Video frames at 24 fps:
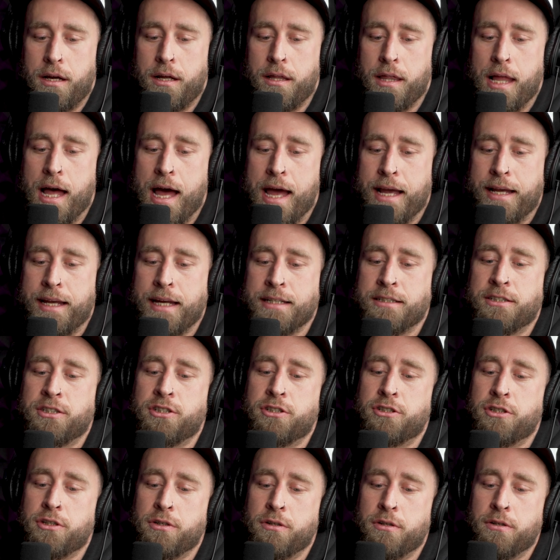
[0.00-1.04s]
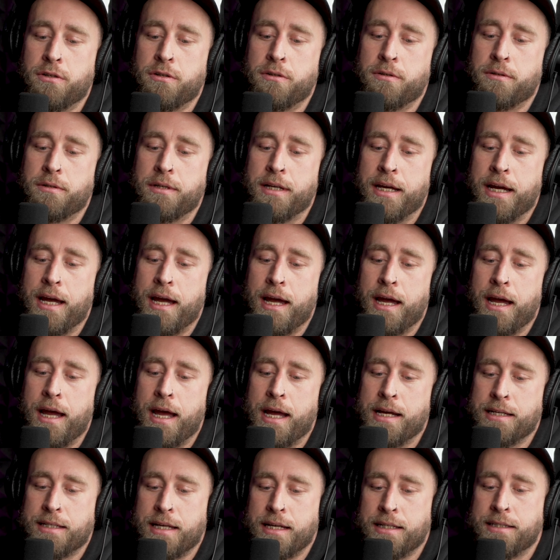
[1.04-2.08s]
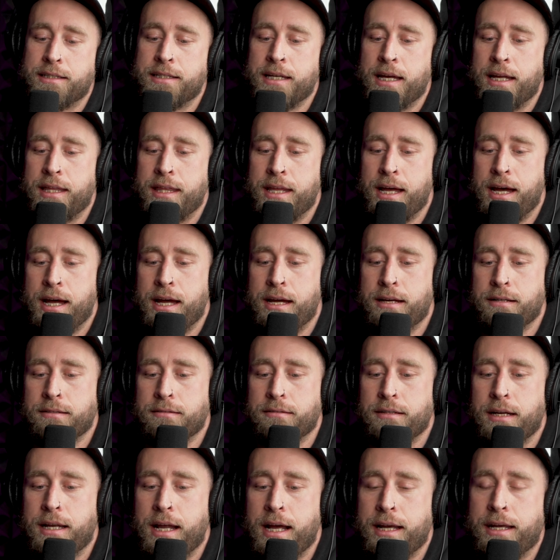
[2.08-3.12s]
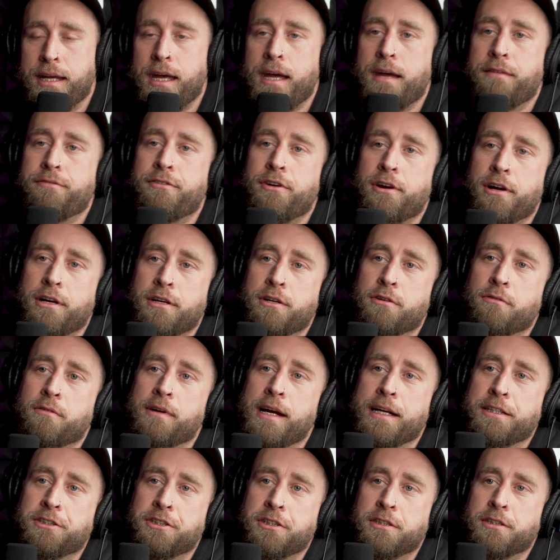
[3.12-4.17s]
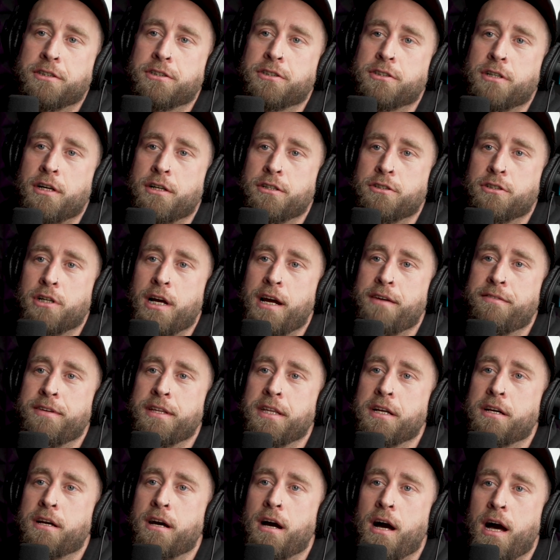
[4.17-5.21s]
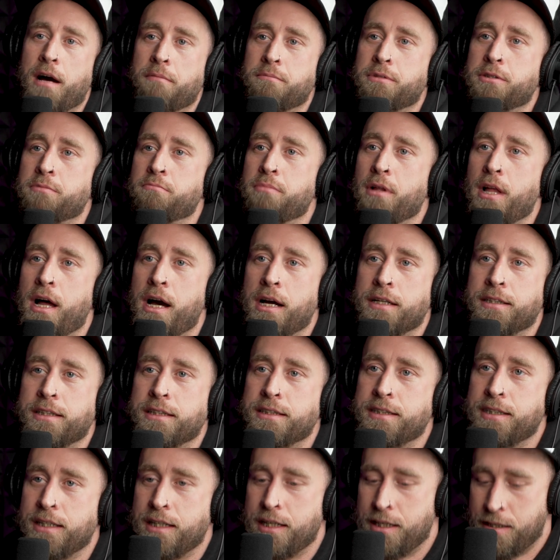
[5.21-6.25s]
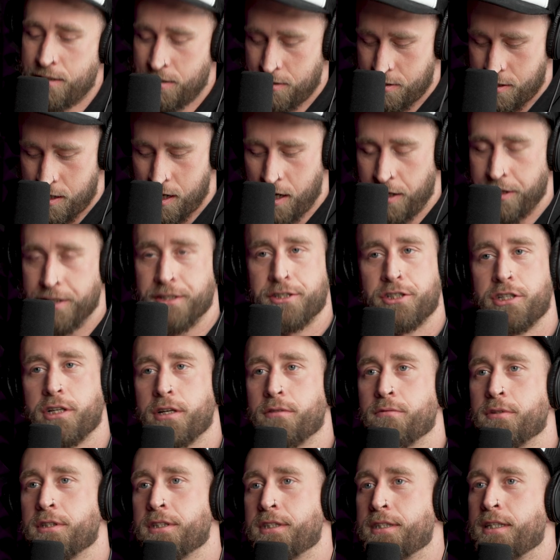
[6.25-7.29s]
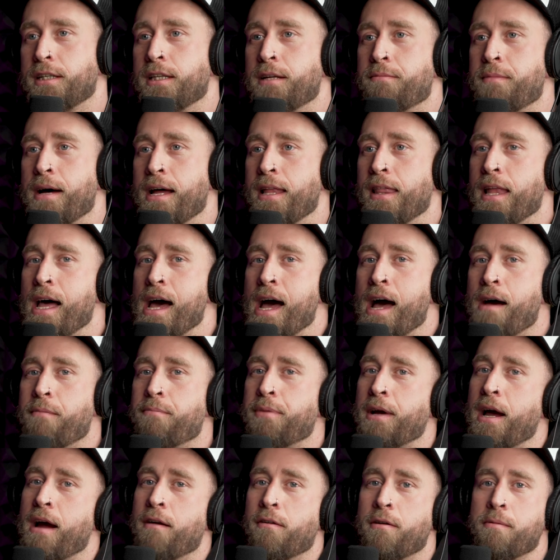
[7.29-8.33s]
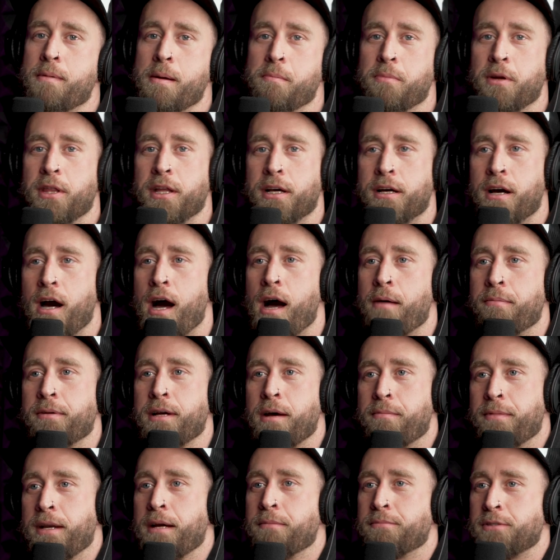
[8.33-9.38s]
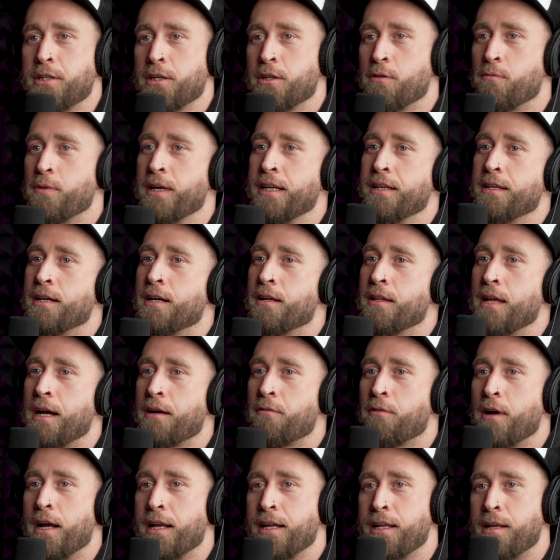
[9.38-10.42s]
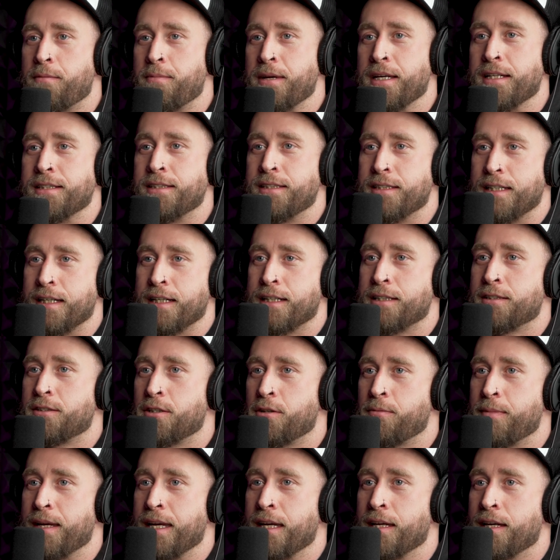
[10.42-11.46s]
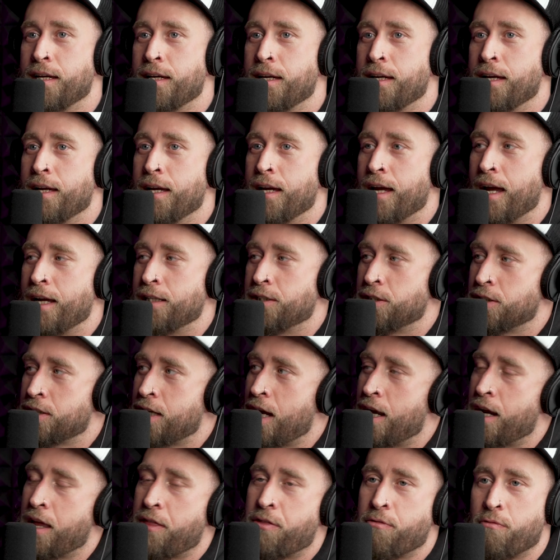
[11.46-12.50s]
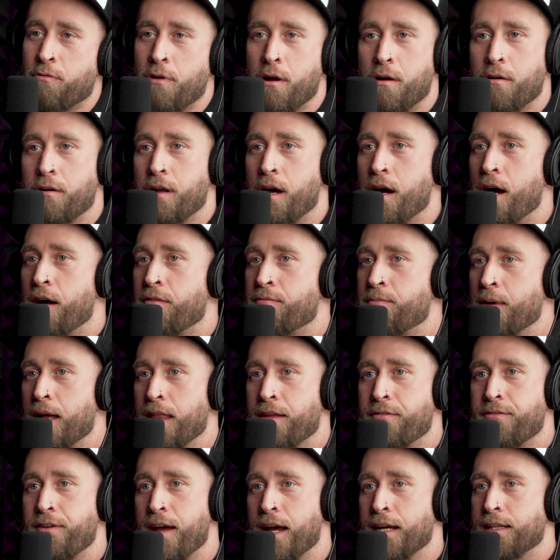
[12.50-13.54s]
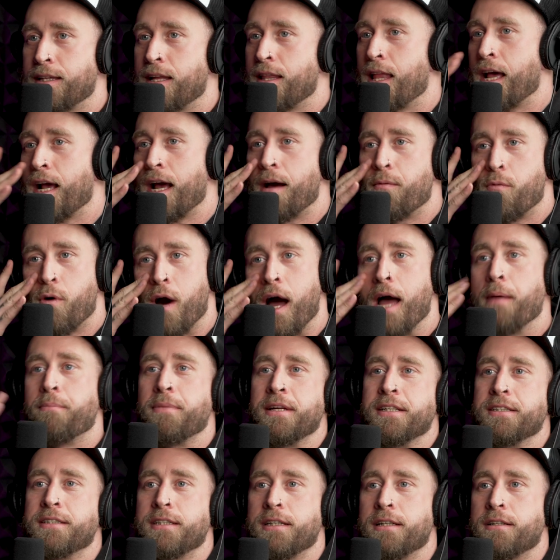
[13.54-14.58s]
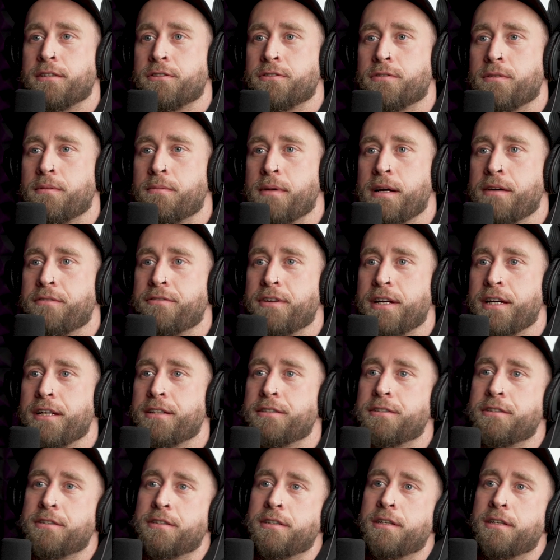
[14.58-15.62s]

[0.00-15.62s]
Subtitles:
like as soon as I said that and I gave her a direction to start driving, the cops blocked us in. All the shit was still in my lap. I remember the cop coming up to the window, like ready to be a dick to me, and just kind of thrown off by the fact that like I'm wiping tears from my face.